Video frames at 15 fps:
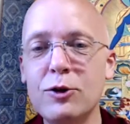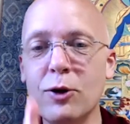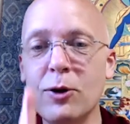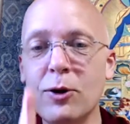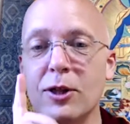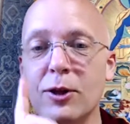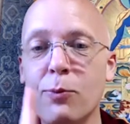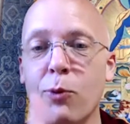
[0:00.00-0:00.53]
so
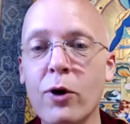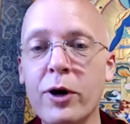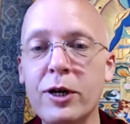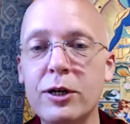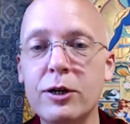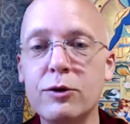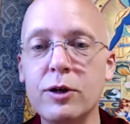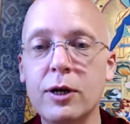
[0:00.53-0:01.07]
the point
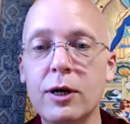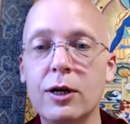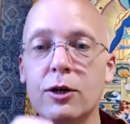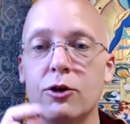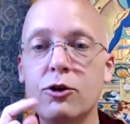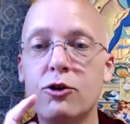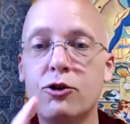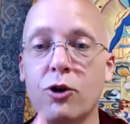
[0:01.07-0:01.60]
is,
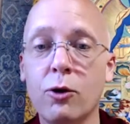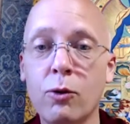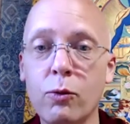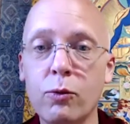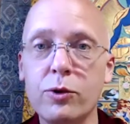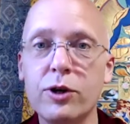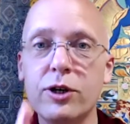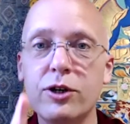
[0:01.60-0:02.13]

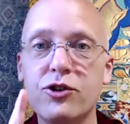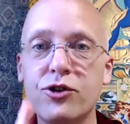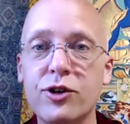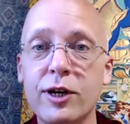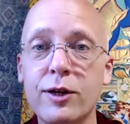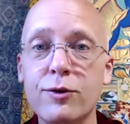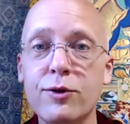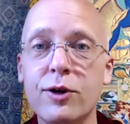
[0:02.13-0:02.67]
don't
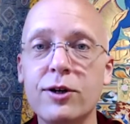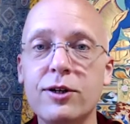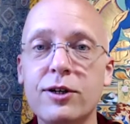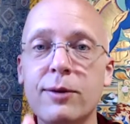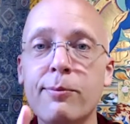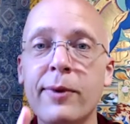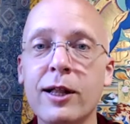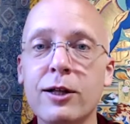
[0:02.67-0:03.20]
translate to
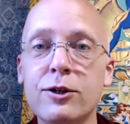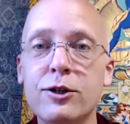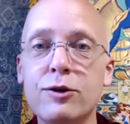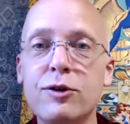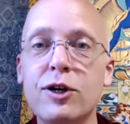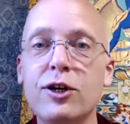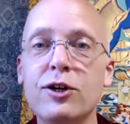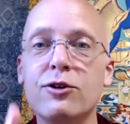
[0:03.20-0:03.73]

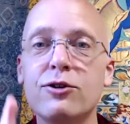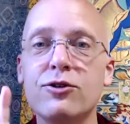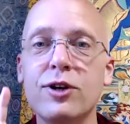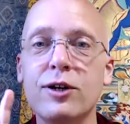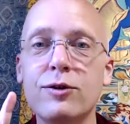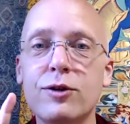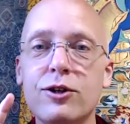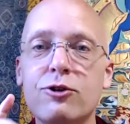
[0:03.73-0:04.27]
melodies. Your
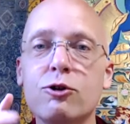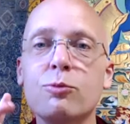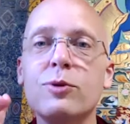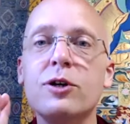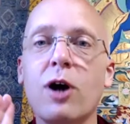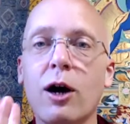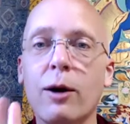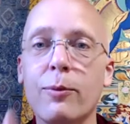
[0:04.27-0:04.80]
translation will be
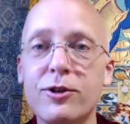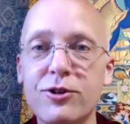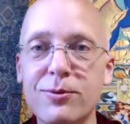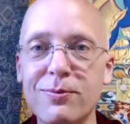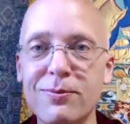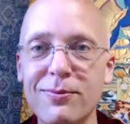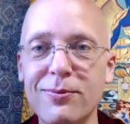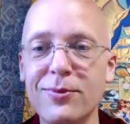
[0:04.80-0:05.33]
garbage.
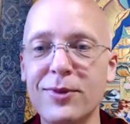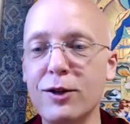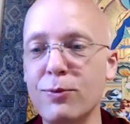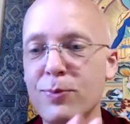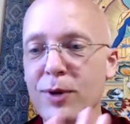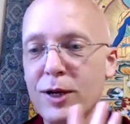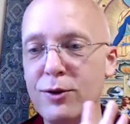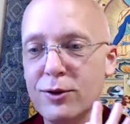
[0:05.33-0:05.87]
That's
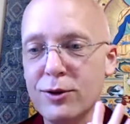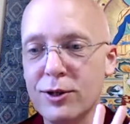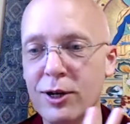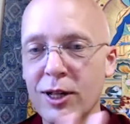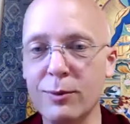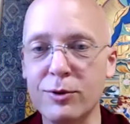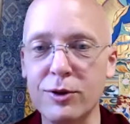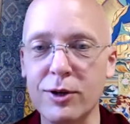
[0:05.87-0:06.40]
basically all
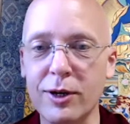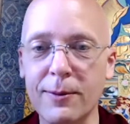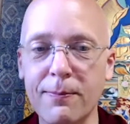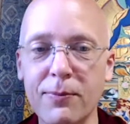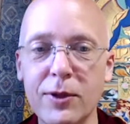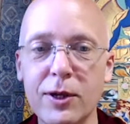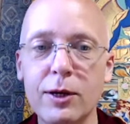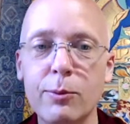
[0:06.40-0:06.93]
I'm saying.
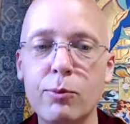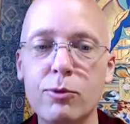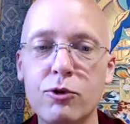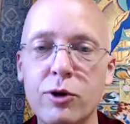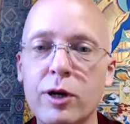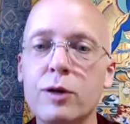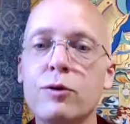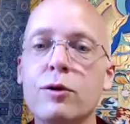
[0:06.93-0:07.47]

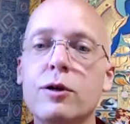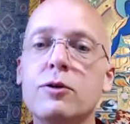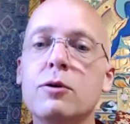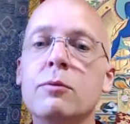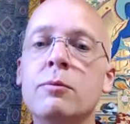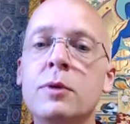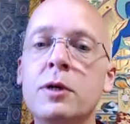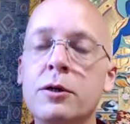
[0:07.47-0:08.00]
Translate to a
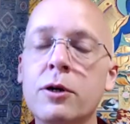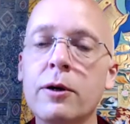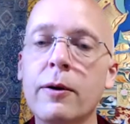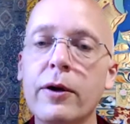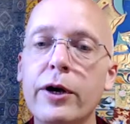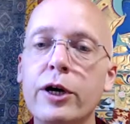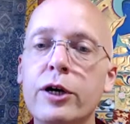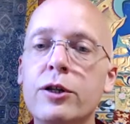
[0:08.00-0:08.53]
meter,
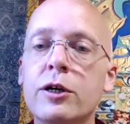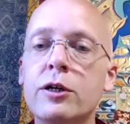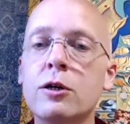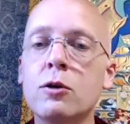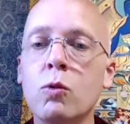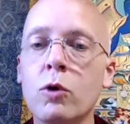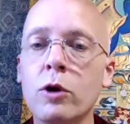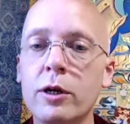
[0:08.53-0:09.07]
and then
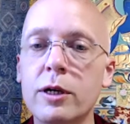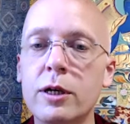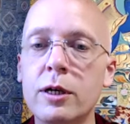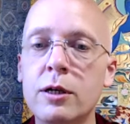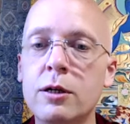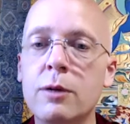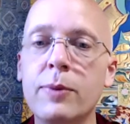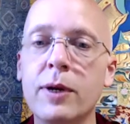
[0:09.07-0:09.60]
it'll work
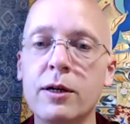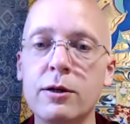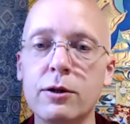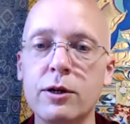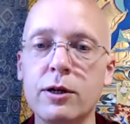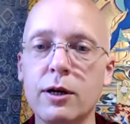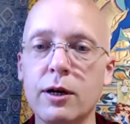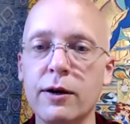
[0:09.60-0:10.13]

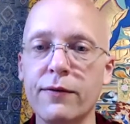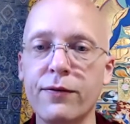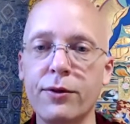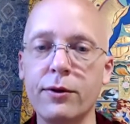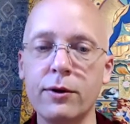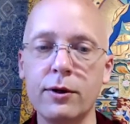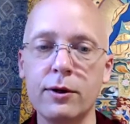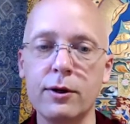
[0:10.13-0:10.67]
independently of
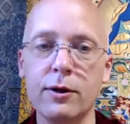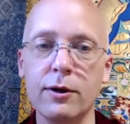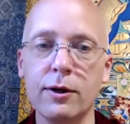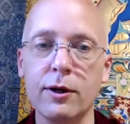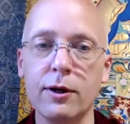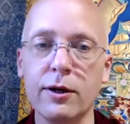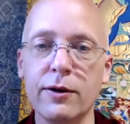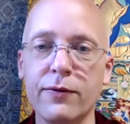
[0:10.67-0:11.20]
the
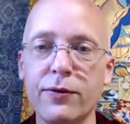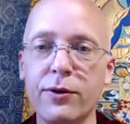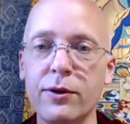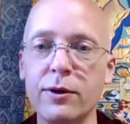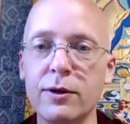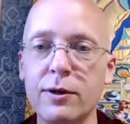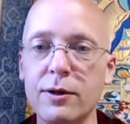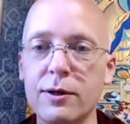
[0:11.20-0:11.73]
of
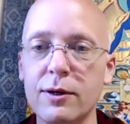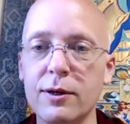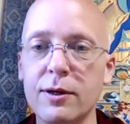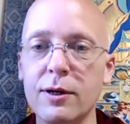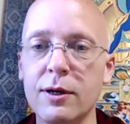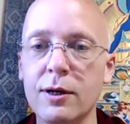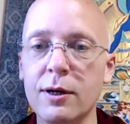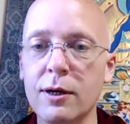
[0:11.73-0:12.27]
the
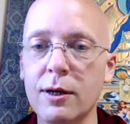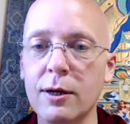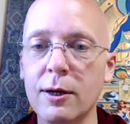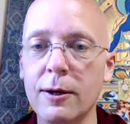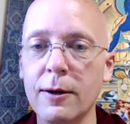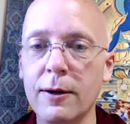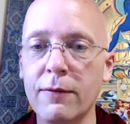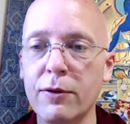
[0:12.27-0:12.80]

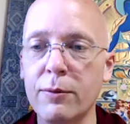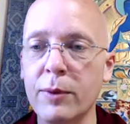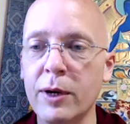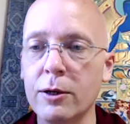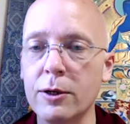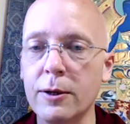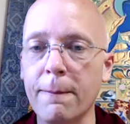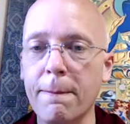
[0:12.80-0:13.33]
uh, of the
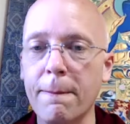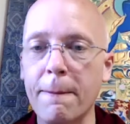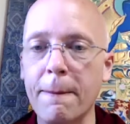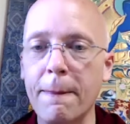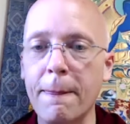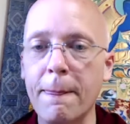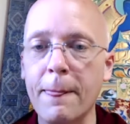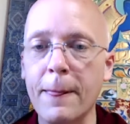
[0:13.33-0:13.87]
melody.
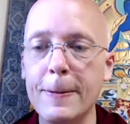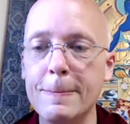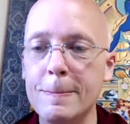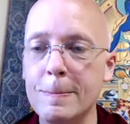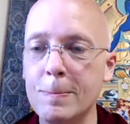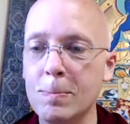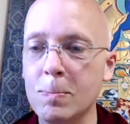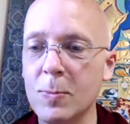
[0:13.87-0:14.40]

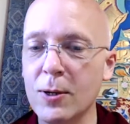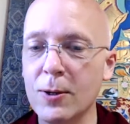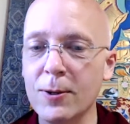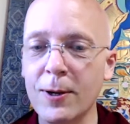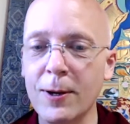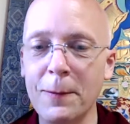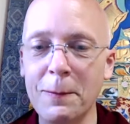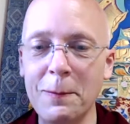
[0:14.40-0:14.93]

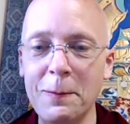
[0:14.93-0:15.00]
Okay.